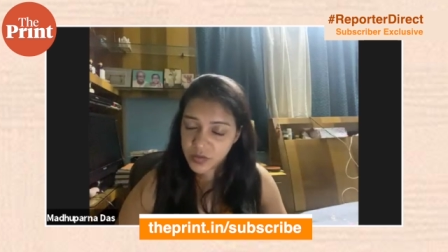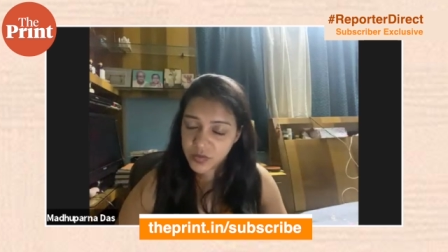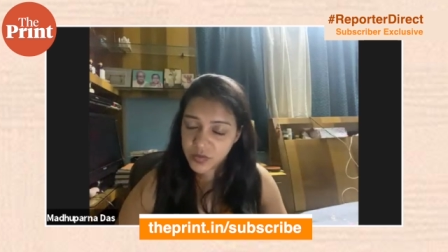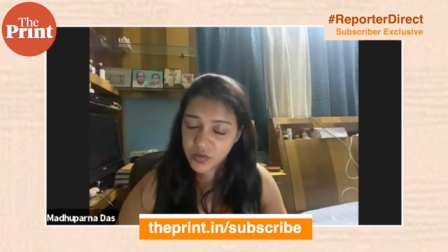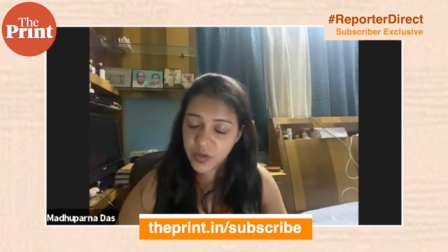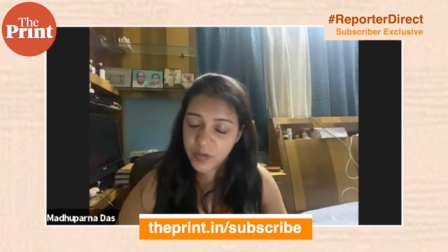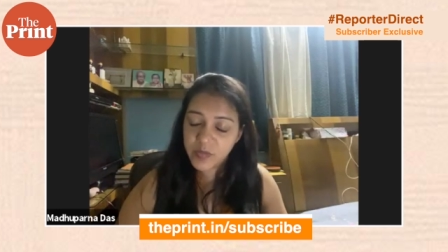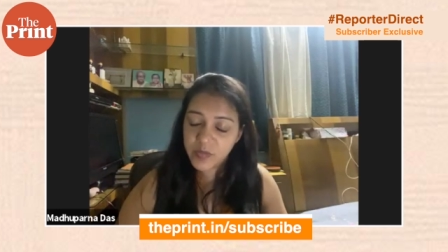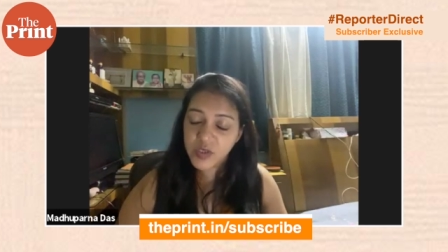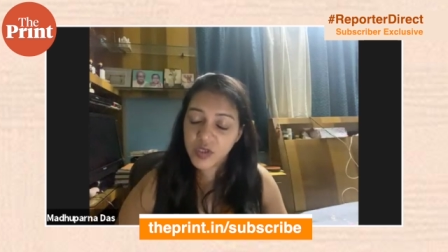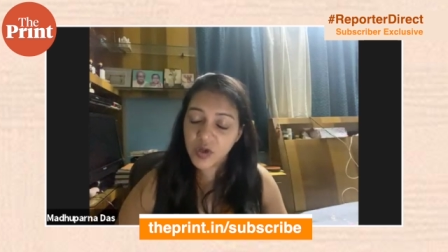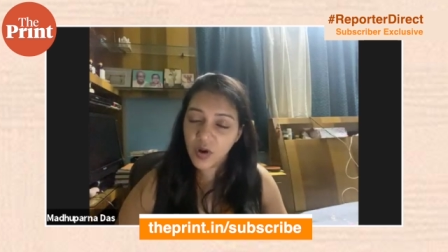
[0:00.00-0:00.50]

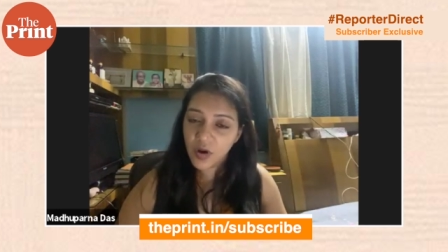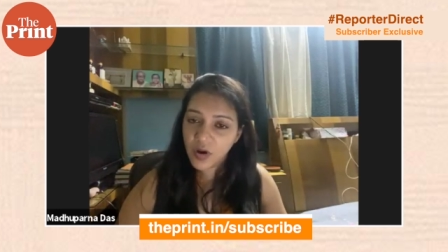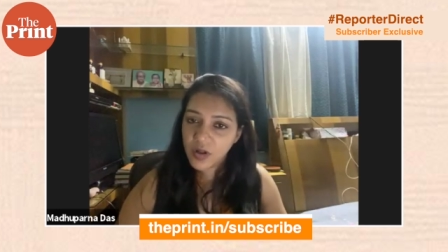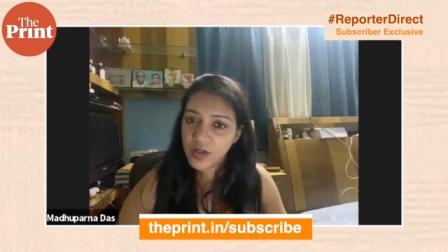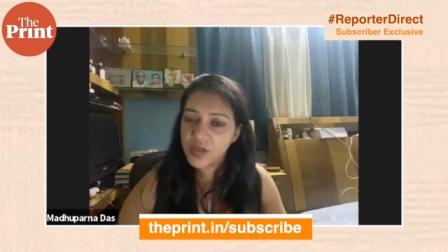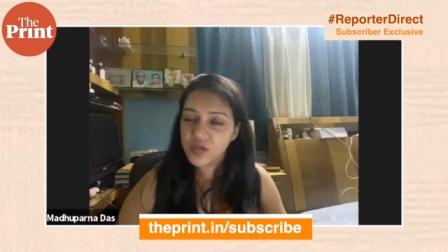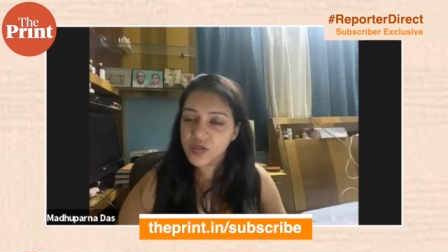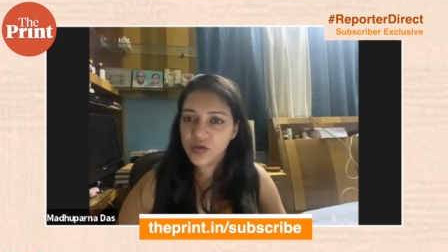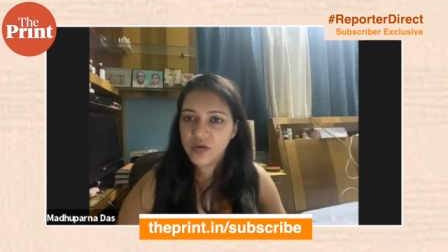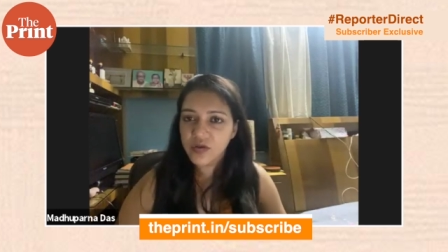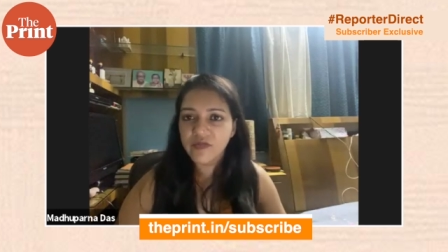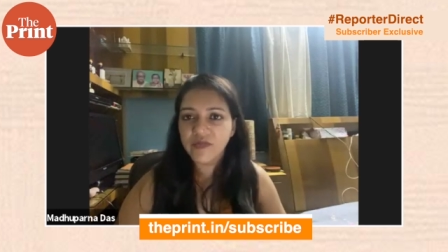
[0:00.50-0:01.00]
trips
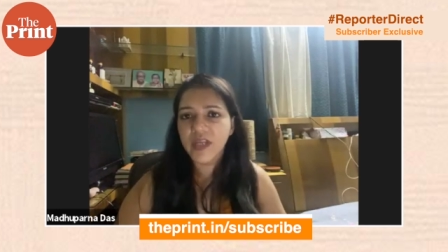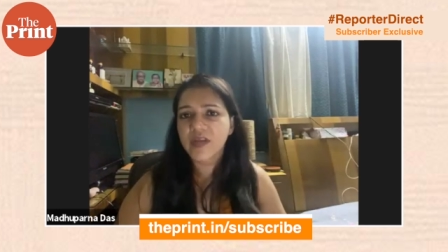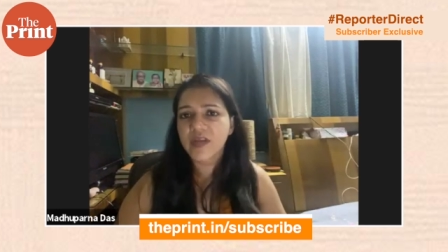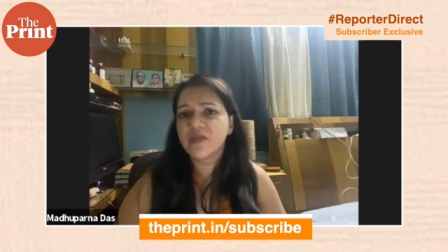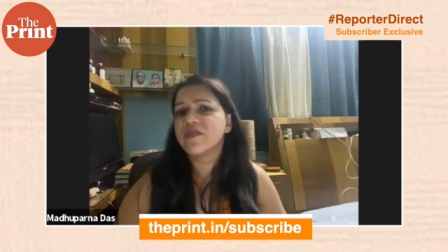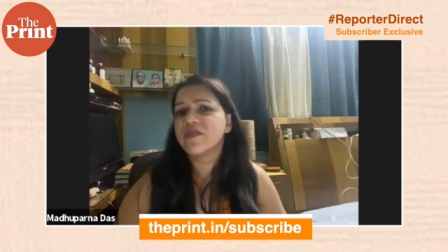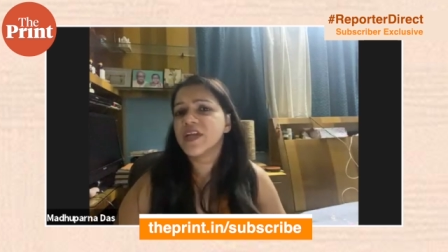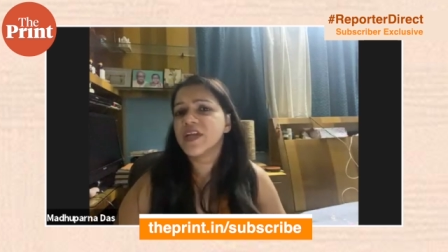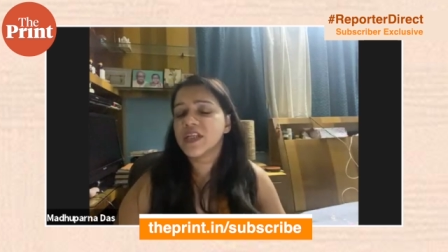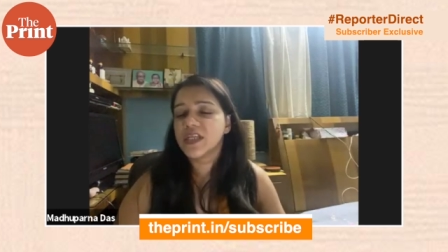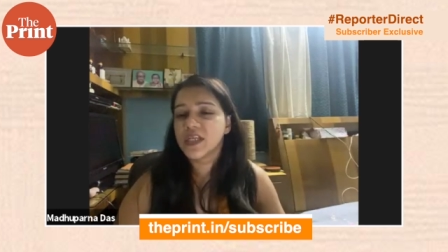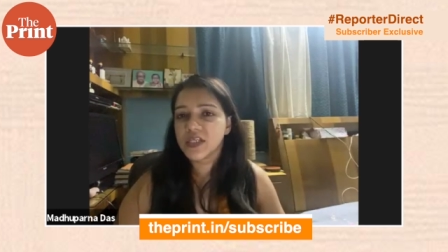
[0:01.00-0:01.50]
also when
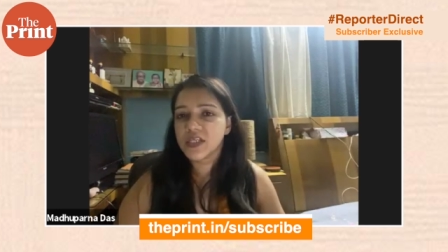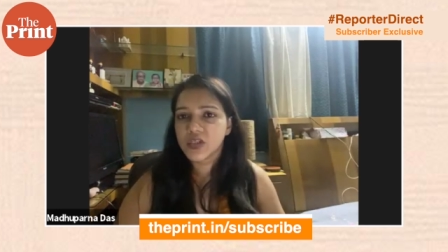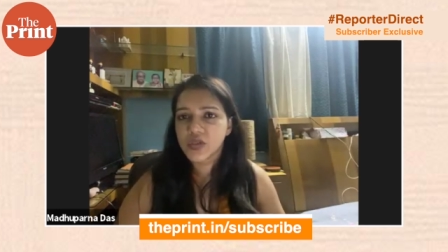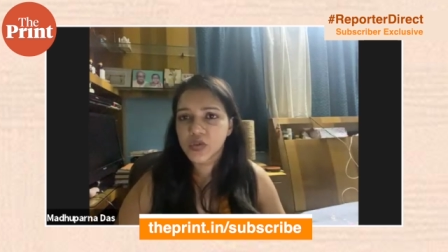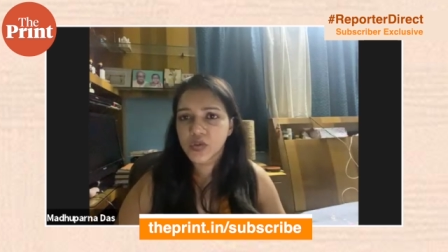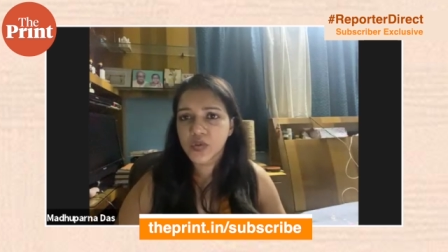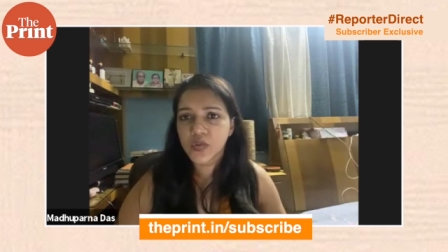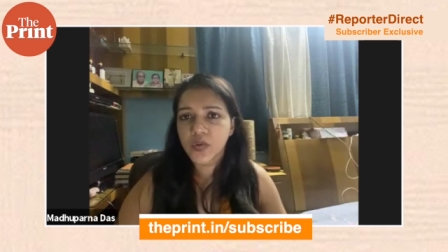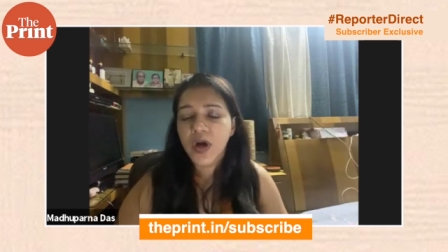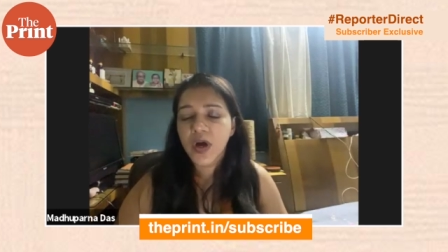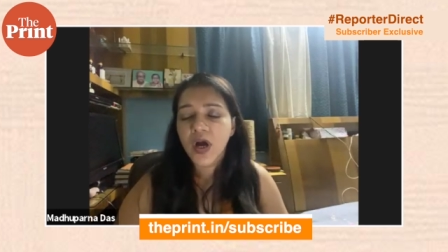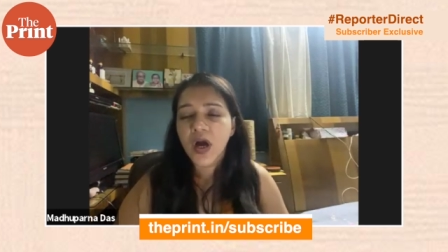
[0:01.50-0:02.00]
we need
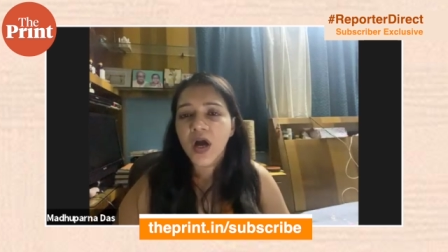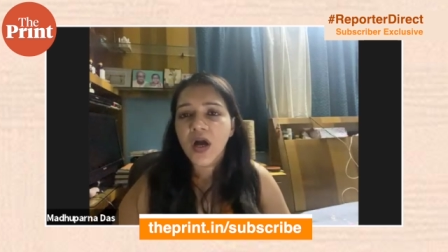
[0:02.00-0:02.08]
to